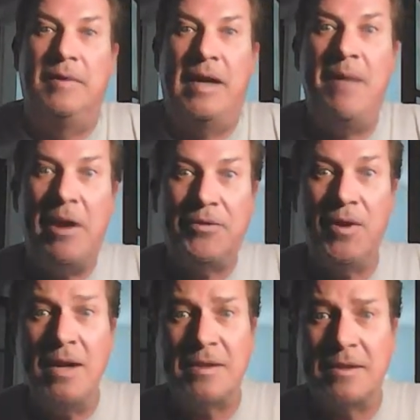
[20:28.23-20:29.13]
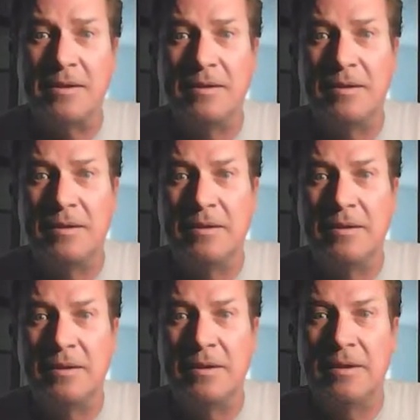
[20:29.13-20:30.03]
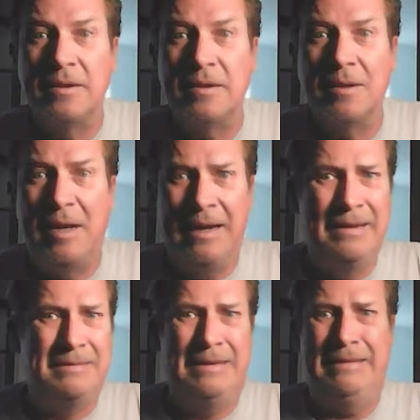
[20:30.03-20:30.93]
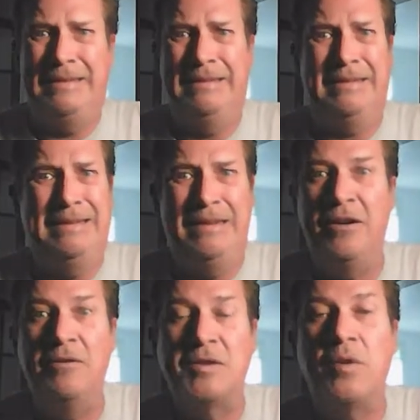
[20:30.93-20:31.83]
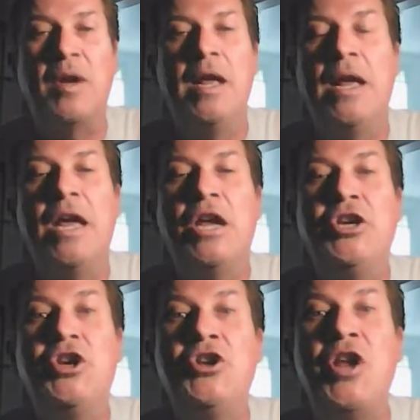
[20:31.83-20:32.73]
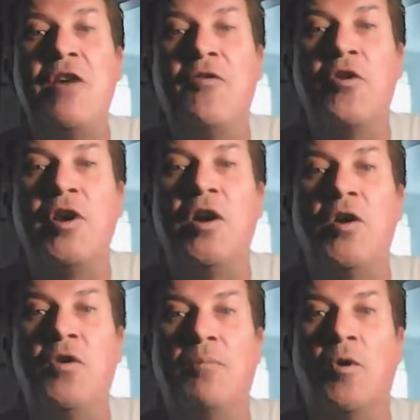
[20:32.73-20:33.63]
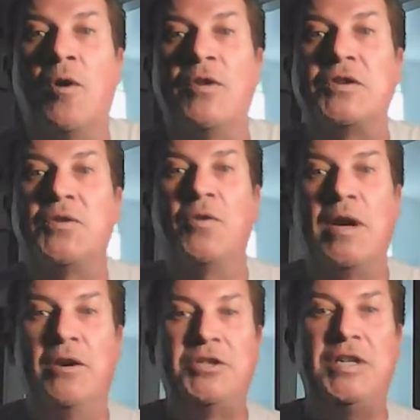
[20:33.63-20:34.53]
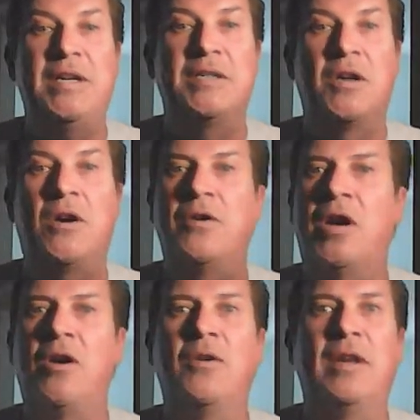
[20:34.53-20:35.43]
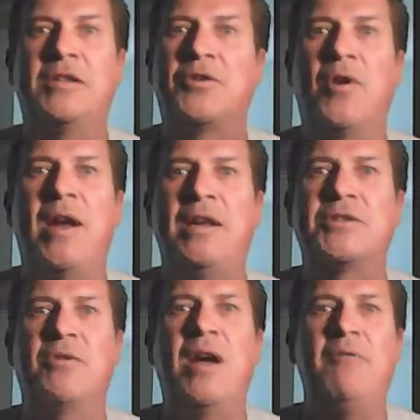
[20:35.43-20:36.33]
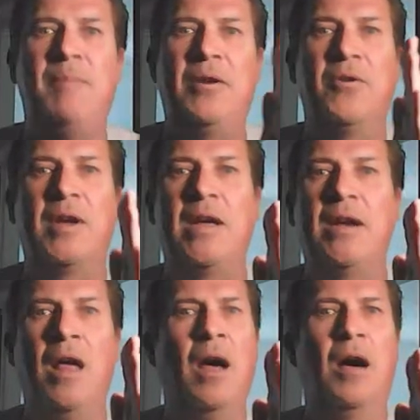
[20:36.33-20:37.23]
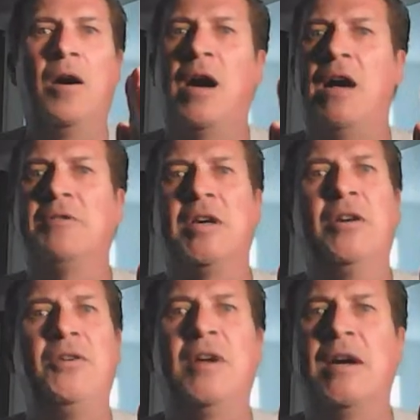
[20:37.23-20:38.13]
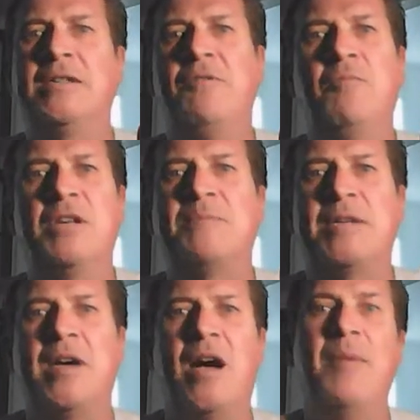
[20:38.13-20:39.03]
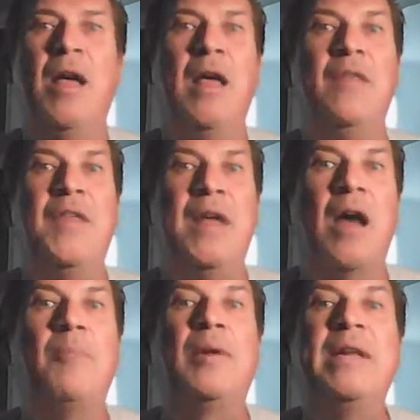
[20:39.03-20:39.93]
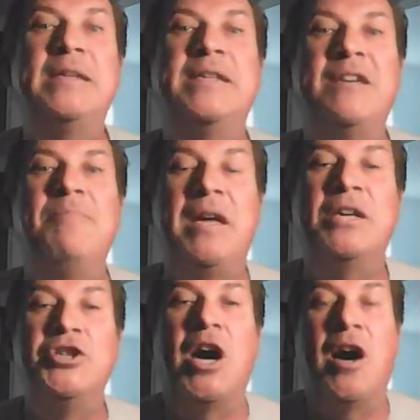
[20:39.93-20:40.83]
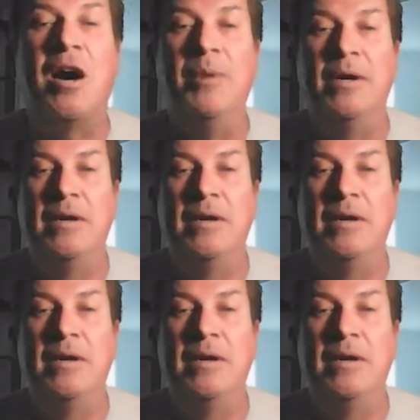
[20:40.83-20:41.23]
came after us, talking about that, So you never know. Moral of the story: here she is. Oh no, it's great, it's great. Meet her again. Oh, how dare you guys even waste my time? Then please give me a job.